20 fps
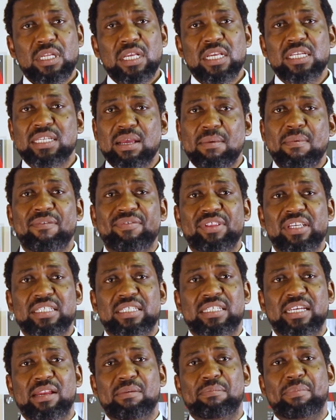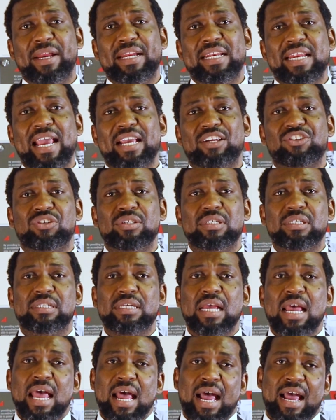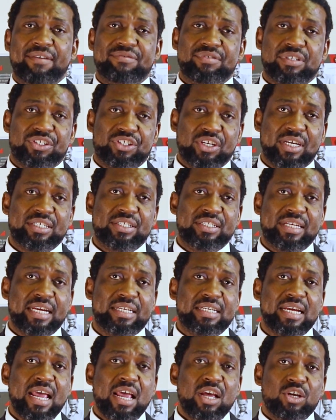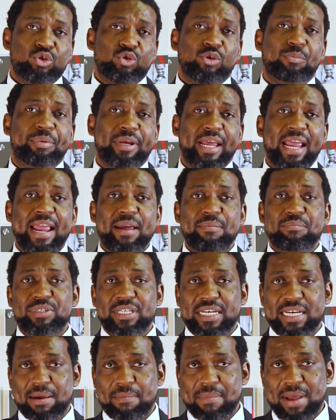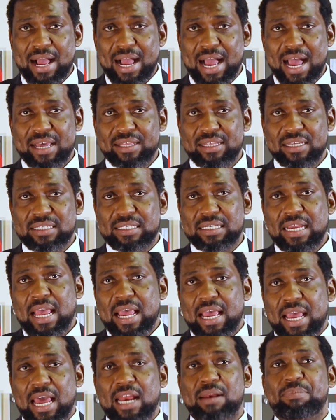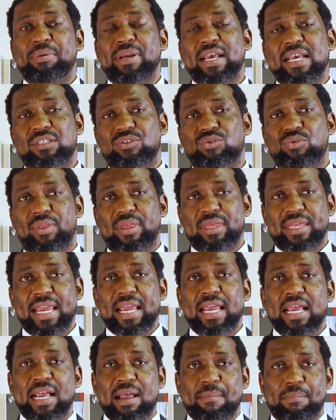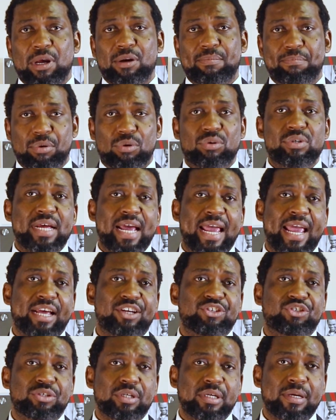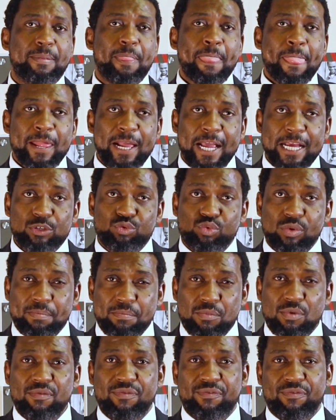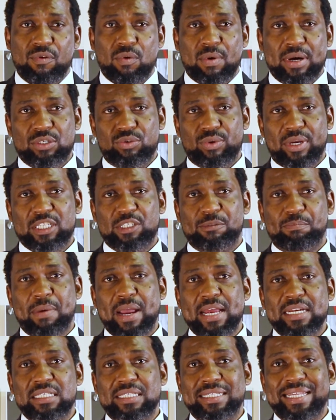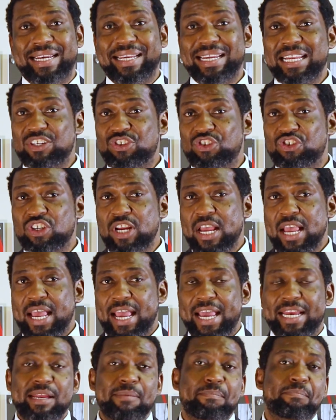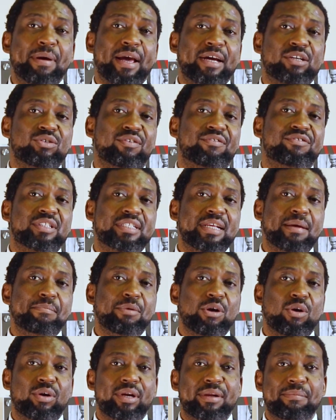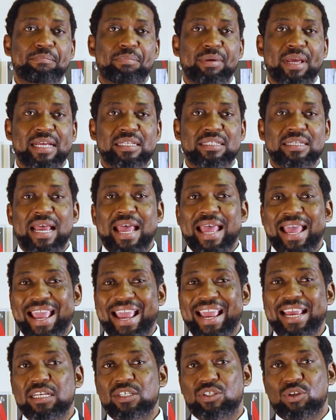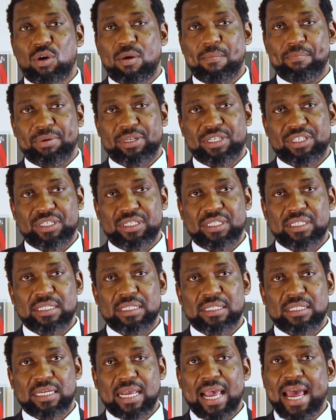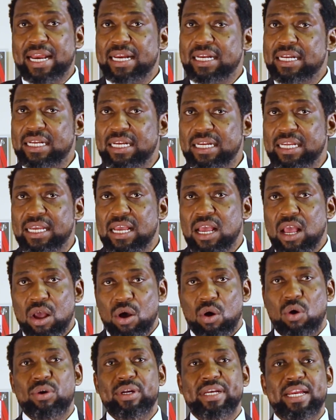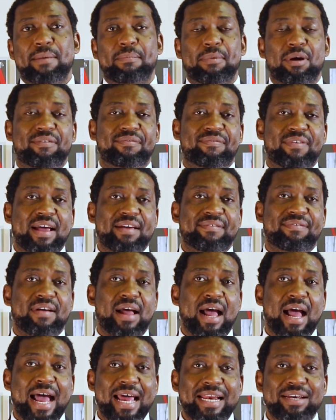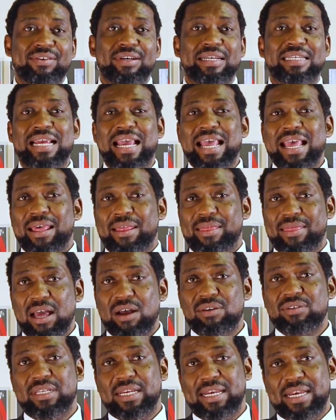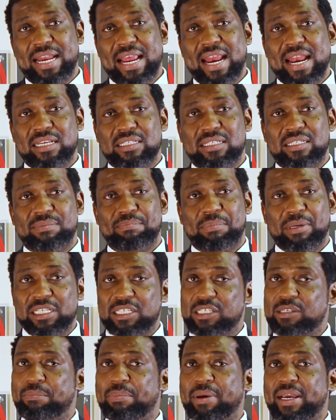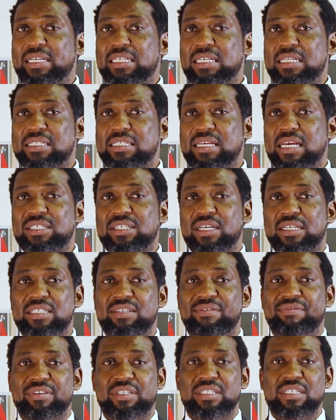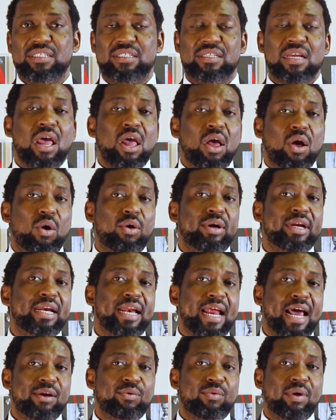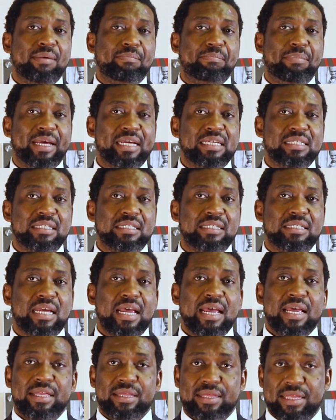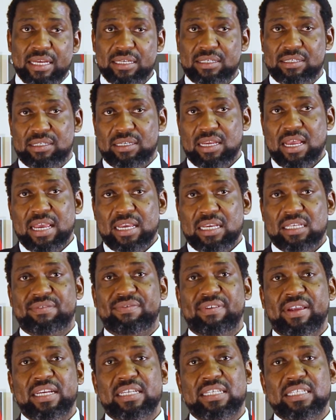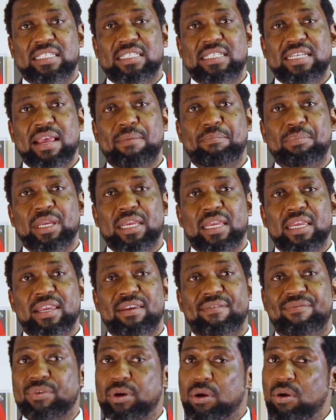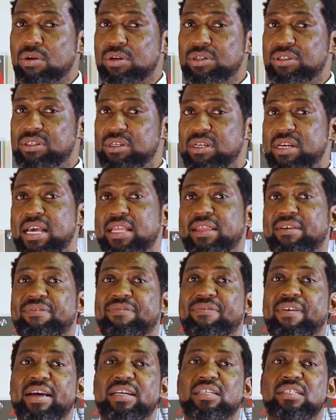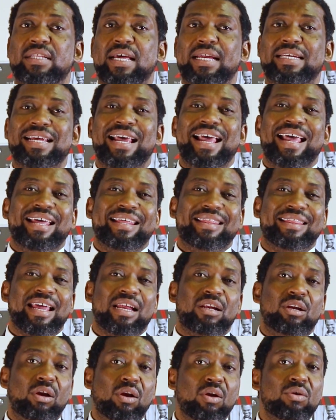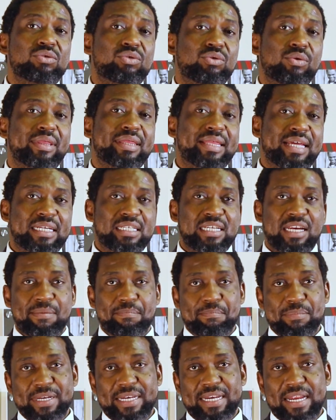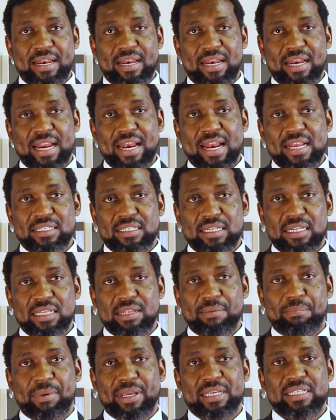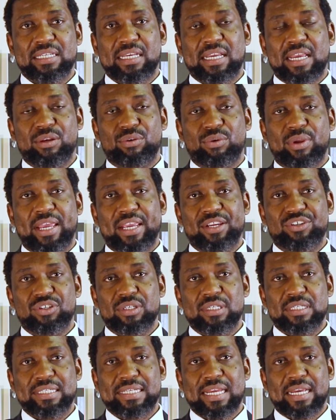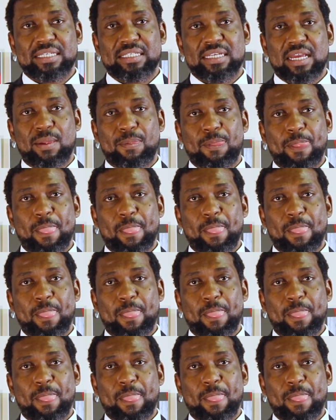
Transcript: Some of these deliberate actions I've suggested should be aimed at, among others, helping us to think about bolder action as we move forward to expand the reach and impact of STEMI Olympiads and competitions. Currently, only about 500,000 learners participate in such activities on an annual basis. This is very disturbing if we consider the fact that there are close to 13 million learners in the basic education sector.